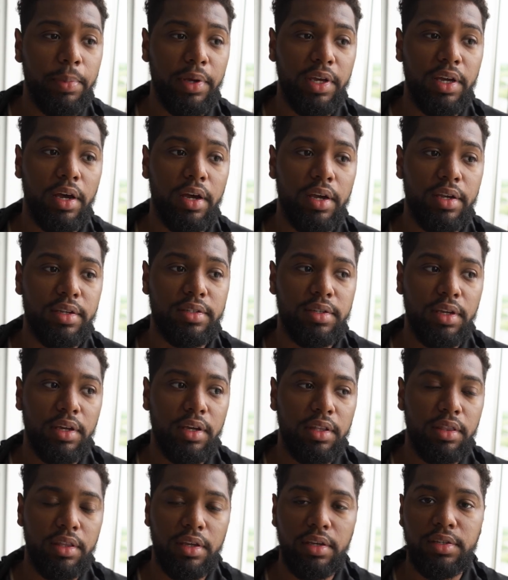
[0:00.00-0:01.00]
because
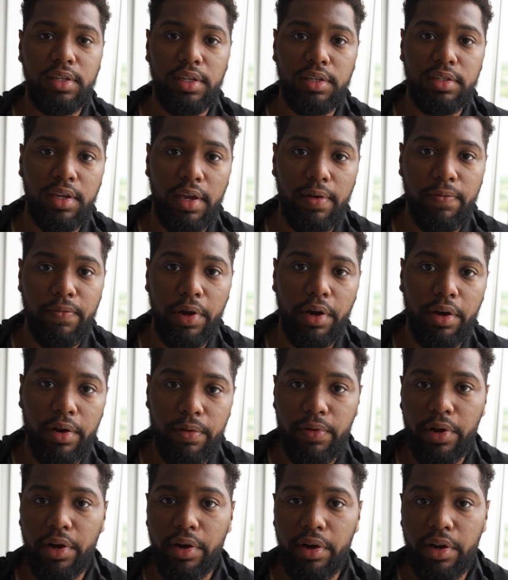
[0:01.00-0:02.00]
this is a
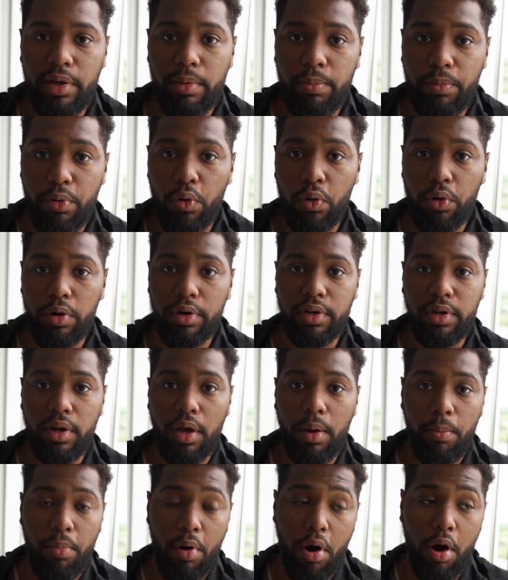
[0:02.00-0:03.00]
very, very
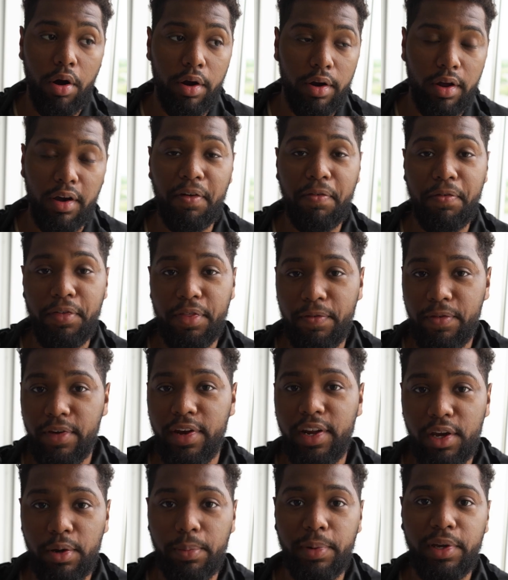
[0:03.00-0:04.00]
important part of the
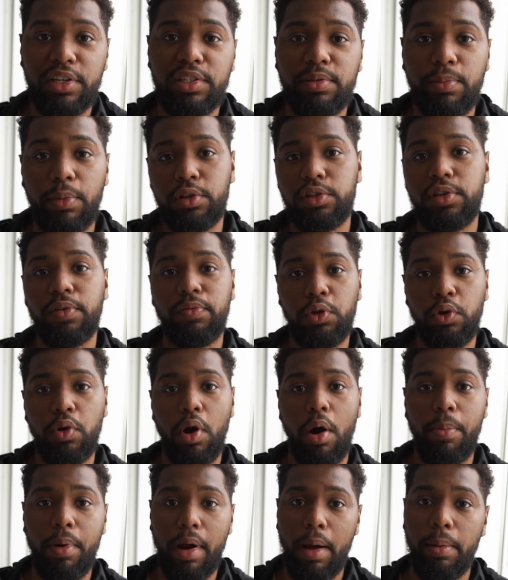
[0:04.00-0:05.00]
video, because most of you
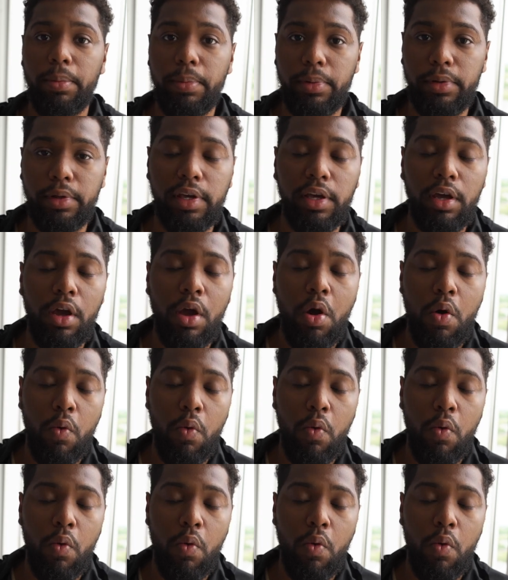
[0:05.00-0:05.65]
all probably